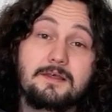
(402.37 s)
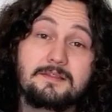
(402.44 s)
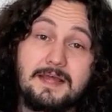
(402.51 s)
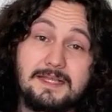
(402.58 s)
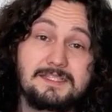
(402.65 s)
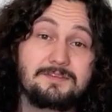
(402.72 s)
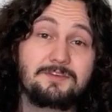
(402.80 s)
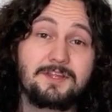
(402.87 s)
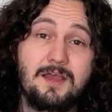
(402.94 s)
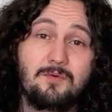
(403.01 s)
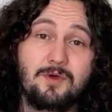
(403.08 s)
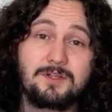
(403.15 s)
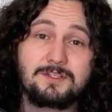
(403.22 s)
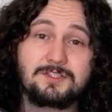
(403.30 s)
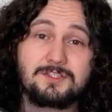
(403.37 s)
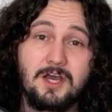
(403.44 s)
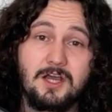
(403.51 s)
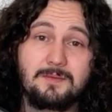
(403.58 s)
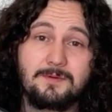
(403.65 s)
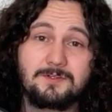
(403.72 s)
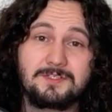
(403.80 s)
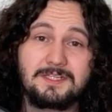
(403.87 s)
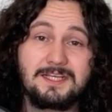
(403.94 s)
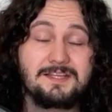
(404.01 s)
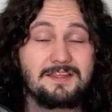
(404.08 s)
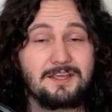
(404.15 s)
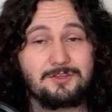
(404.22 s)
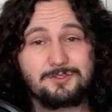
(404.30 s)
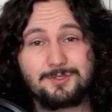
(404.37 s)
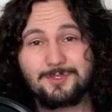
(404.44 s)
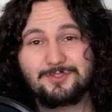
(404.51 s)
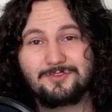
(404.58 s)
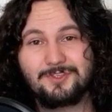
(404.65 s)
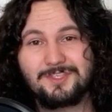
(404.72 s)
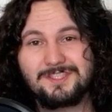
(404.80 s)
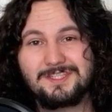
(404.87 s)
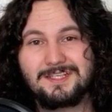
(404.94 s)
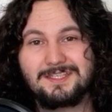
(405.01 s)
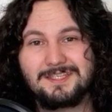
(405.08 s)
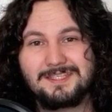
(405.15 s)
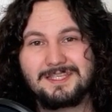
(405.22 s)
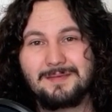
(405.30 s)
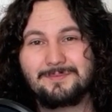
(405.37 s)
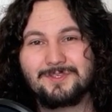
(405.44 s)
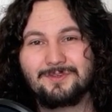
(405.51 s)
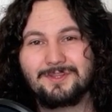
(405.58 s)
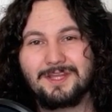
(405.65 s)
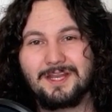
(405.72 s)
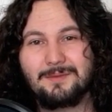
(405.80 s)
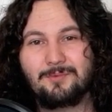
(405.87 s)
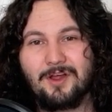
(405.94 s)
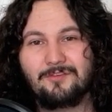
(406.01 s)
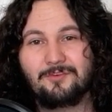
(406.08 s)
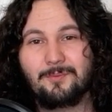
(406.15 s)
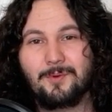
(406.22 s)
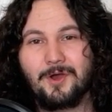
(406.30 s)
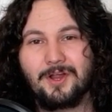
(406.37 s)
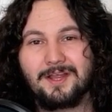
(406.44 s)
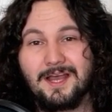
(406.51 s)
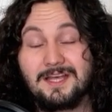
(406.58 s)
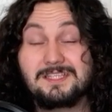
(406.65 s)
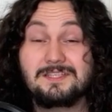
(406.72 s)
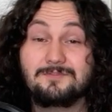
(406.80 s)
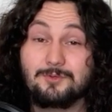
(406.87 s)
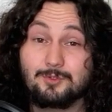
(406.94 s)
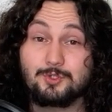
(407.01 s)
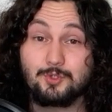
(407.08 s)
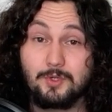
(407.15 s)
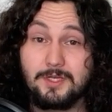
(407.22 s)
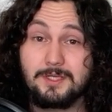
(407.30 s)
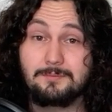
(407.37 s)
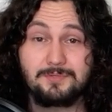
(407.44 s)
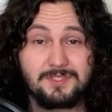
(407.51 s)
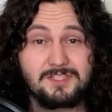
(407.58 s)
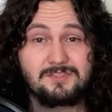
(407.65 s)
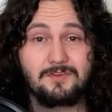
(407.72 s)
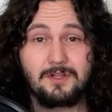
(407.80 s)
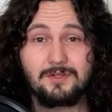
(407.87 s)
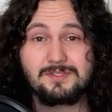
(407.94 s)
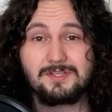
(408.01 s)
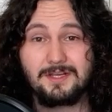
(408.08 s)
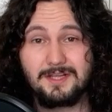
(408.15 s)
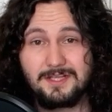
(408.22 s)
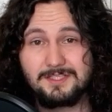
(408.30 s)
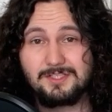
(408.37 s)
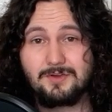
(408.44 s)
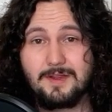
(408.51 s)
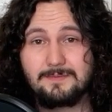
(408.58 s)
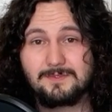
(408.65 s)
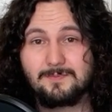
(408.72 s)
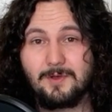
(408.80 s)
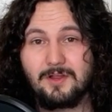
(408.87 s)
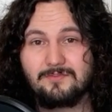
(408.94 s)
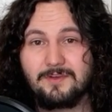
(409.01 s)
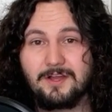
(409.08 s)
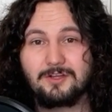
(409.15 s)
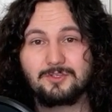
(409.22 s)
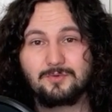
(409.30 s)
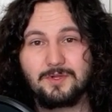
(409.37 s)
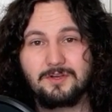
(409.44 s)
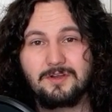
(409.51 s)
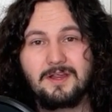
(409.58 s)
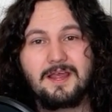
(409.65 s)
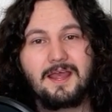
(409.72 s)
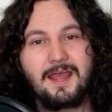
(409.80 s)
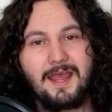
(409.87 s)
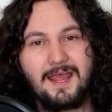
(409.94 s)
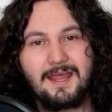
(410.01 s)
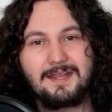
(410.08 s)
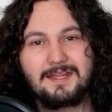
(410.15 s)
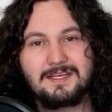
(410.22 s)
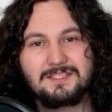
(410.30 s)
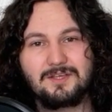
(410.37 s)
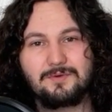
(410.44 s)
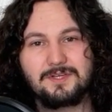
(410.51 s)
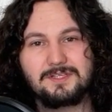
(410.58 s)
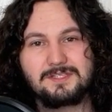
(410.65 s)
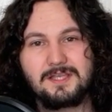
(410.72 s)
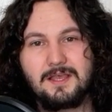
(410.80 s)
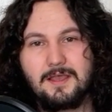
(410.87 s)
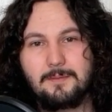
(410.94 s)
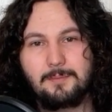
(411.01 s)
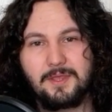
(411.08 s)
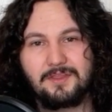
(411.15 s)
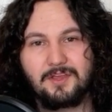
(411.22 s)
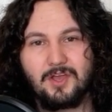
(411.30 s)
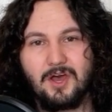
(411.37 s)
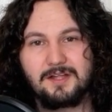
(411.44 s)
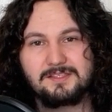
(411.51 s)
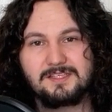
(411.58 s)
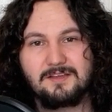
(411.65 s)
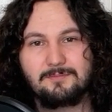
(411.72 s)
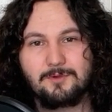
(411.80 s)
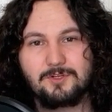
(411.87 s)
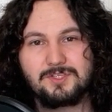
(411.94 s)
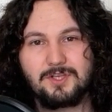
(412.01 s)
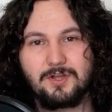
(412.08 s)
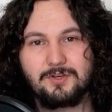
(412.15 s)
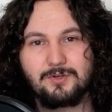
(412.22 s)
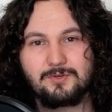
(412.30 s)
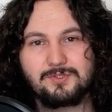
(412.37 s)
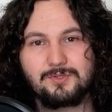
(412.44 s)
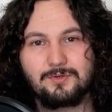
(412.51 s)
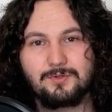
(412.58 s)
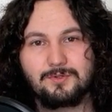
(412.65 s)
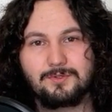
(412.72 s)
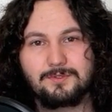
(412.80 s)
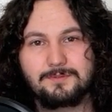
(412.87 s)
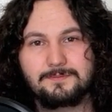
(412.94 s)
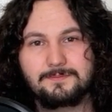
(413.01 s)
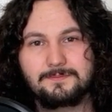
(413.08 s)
That's everything I wanted to talk about today. Thank you so much for listening to this episode of the Eddie Proudfoot podcast. If you enjoyed it, please follow us on Instagram, Spotify, or Twitter. And as always, may the gods have mercy on your soul.